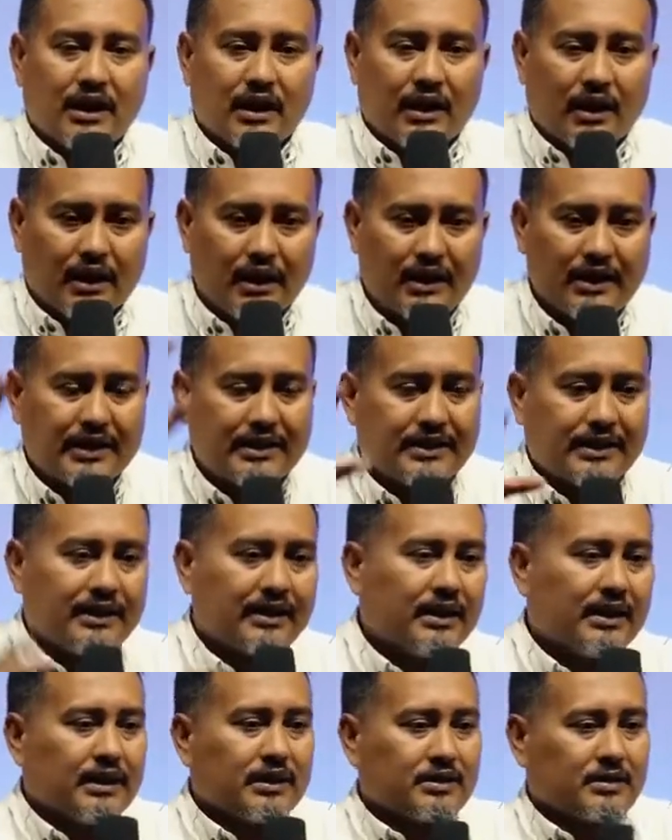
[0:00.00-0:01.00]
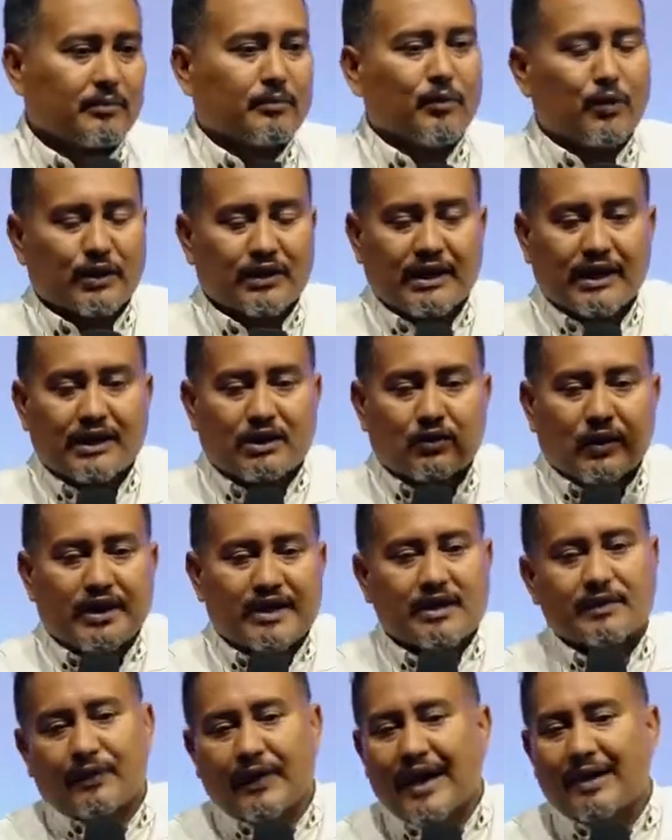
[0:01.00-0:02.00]
already more than
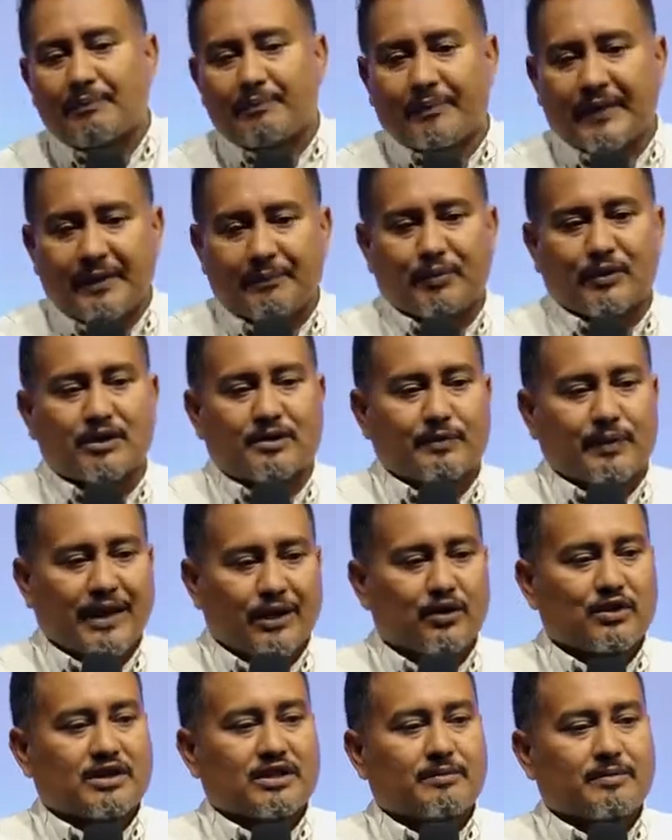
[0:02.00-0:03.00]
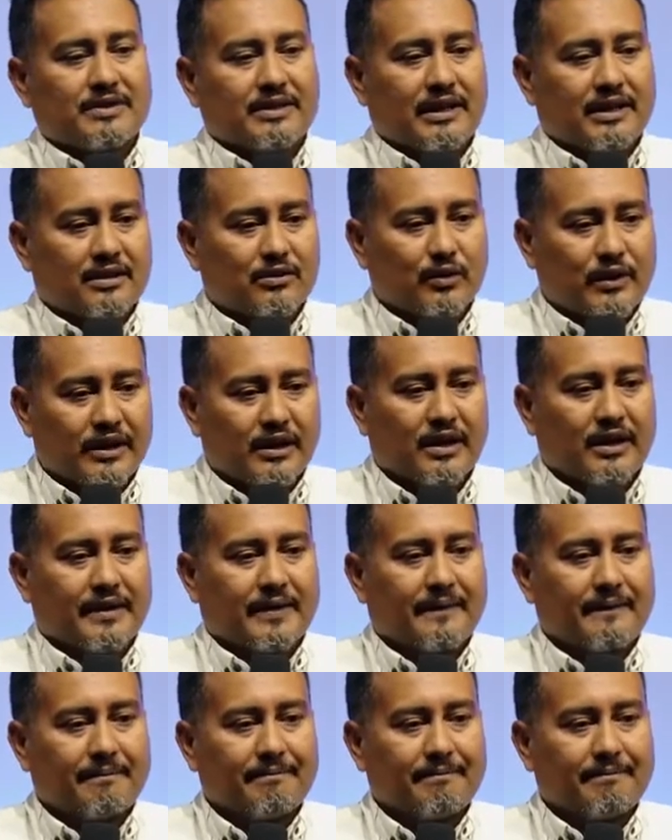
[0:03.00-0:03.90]
25 people's fellowship there going on.